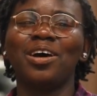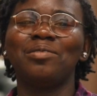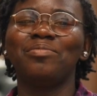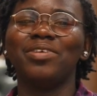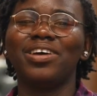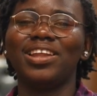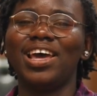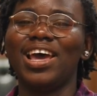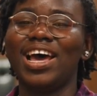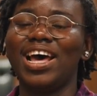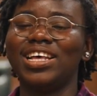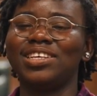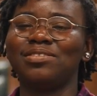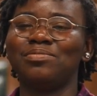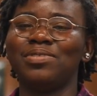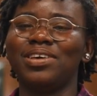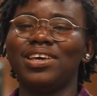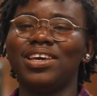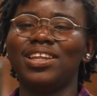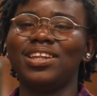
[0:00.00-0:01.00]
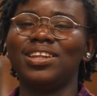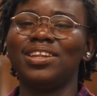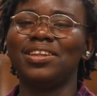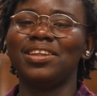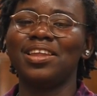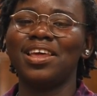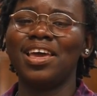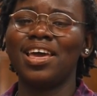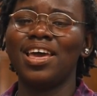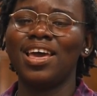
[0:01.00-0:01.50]
at Bennett has been
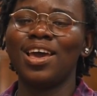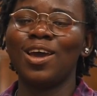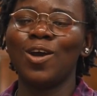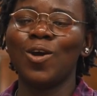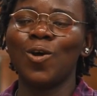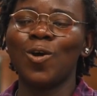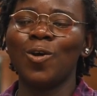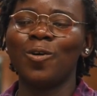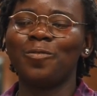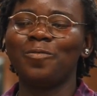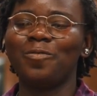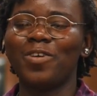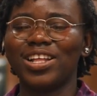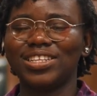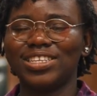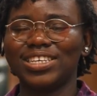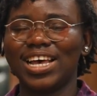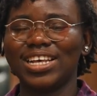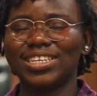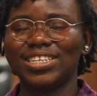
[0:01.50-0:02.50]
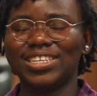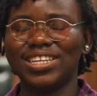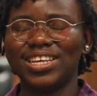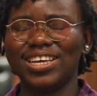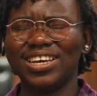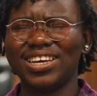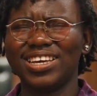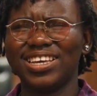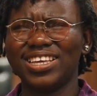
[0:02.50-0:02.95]
fantastic.